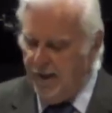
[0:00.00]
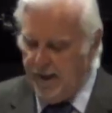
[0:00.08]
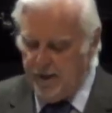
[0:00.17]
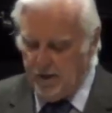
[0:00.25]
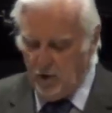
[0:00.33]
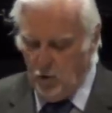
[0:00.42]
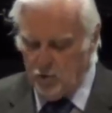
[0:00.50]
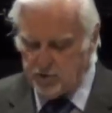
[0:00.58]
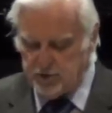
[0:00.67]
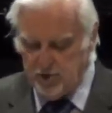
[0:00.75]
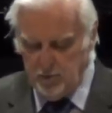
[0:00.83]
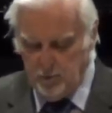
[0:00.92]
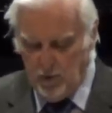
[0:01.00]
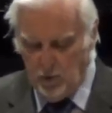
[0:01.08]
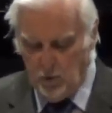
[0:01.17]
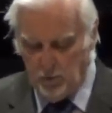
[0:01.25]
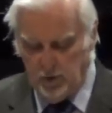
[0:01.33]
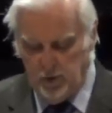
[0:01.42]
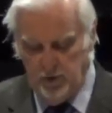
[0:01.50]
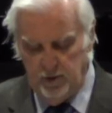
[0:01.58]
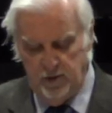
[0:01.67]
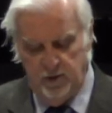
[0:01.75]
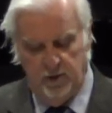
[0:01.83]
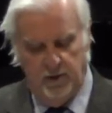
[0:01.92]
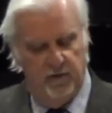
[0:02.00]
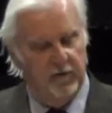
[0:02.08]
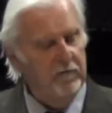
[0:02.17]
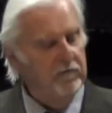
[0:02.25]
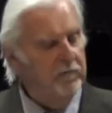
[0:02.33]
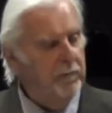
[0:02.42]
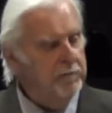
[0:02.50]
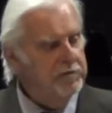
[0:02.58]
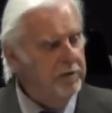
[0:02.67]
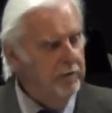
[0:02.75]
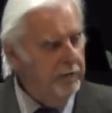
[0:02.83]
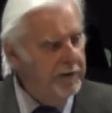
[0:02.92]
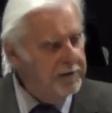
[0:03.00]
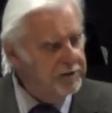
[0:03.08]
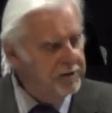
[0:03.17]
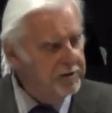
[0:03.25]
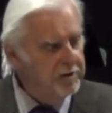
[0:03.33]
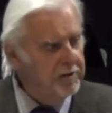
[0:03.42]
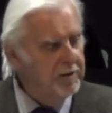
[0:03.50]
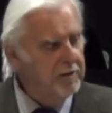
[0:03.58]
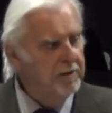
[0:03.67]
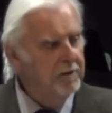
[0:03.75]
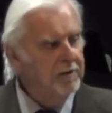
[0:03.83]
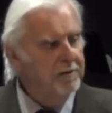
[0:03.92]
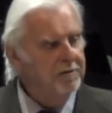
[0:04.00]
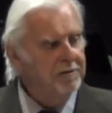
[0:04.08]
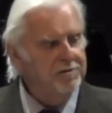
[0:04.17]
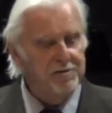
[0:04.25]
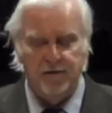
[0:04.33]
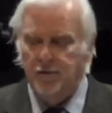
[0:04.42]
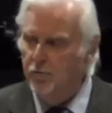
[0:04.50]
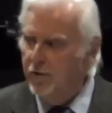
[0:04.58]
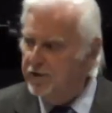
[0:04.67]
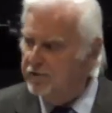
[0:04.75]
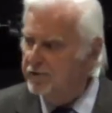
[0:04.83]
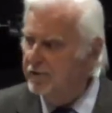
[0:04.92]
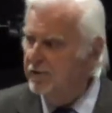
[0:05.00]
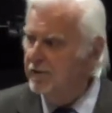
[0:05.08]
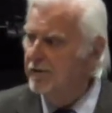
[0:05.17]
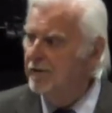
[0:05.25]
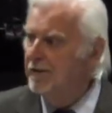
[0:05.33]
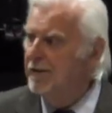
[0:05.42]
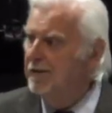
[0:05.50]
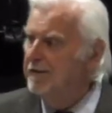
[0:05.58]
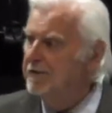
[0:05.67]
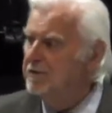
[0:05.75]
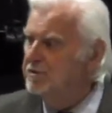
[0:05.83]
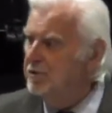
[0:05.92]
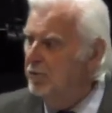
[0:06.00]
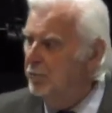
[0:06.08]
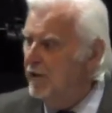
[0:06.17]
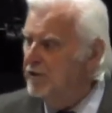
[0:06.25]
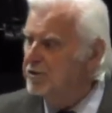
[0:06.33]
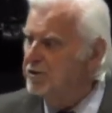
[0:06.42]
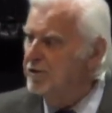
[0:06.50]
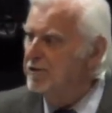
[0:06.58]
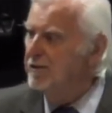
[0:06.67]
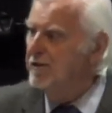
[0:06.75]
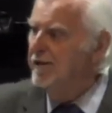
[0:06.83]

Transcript: and it goes to the bone from generation to generation to generation.